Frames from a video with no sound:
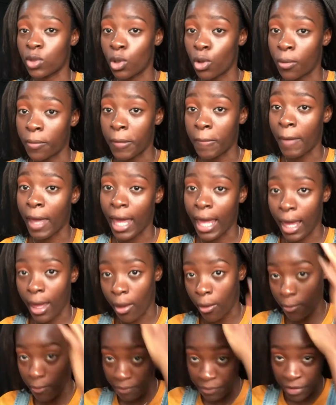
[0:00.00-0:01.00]
with combing my
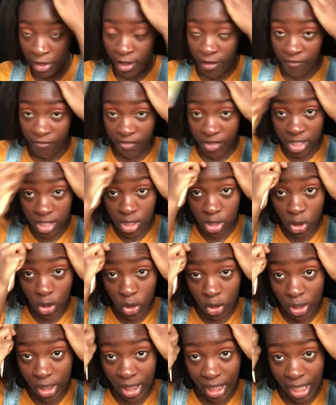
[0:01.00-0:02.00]
hair out. First
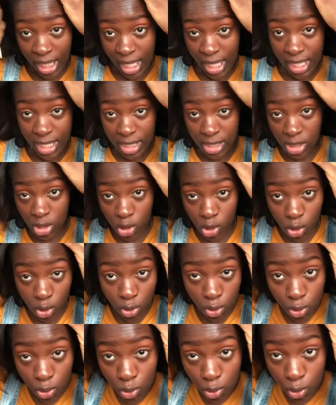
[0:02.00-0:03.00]
look is
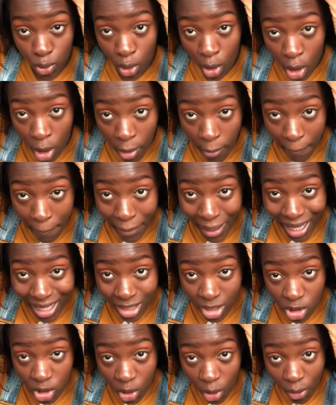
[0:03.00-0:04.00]
to
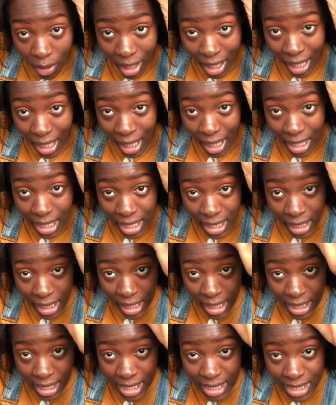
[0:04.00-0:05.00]
pat your hair
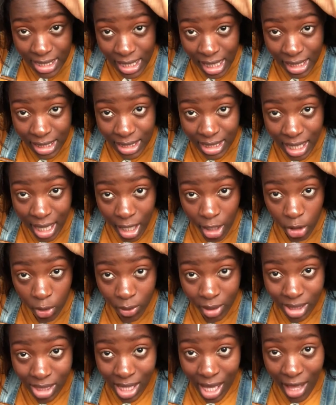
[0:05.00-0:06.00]
in the center. You
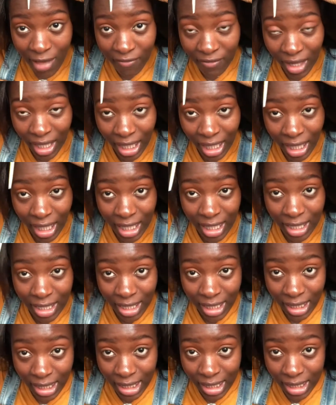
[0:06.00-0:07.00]
want to have like a
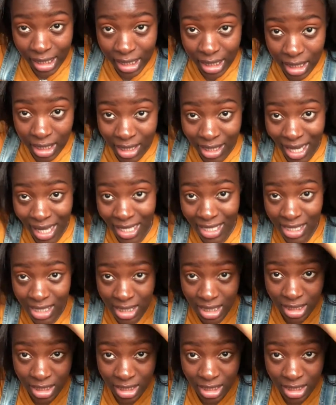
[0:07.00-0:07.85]
neatly, nicely